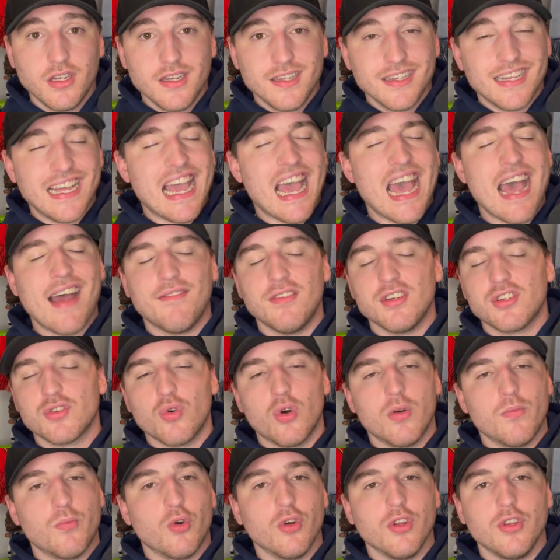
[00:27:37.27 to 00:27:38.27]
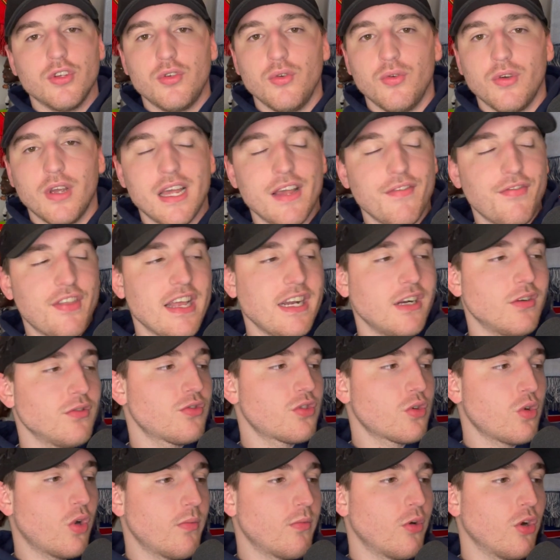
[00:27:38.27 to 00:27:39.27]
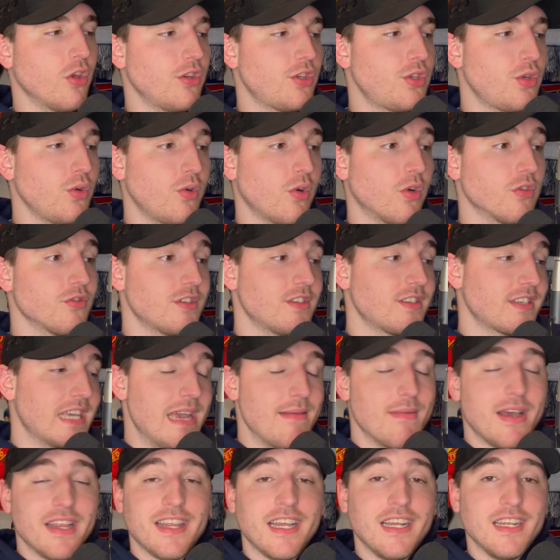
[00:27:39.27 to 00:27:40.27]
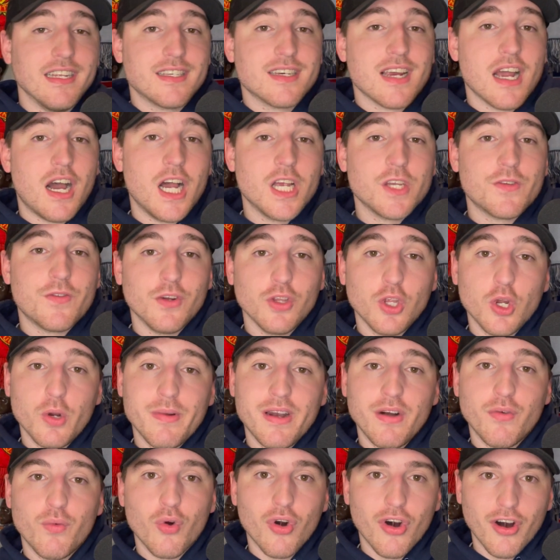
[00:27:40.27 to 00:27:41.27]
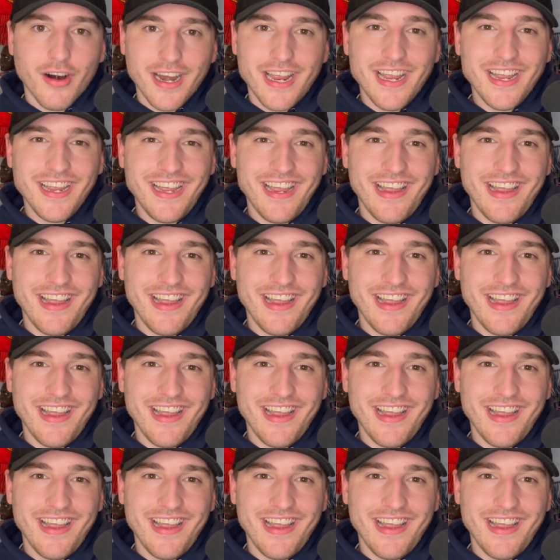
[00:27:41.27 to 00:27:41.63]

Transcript: They have to score more than 2 goals. If they don't score more than 2 goals in this game, I think it's cause for a little bit of worry.